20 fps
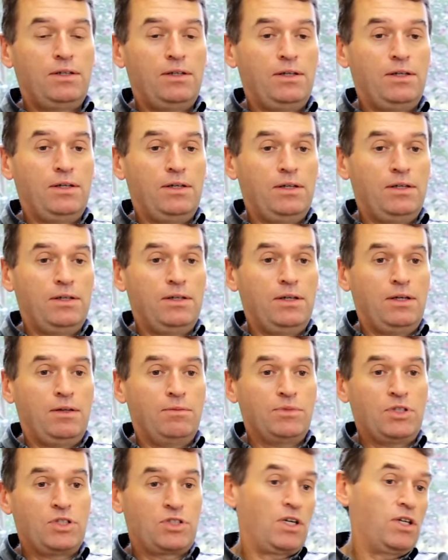uh,
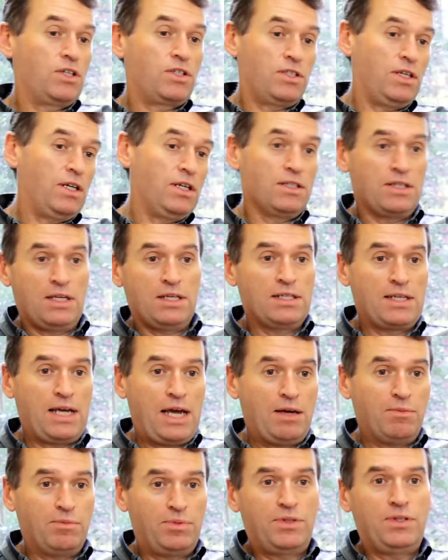um, discuss things in
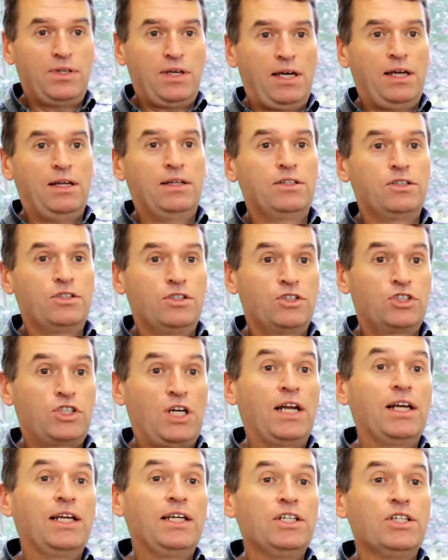depth and
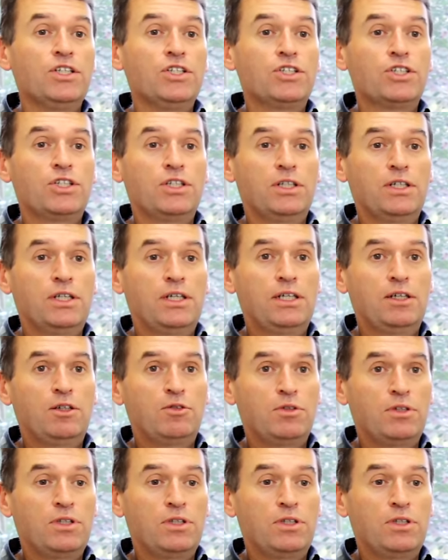challenge uh,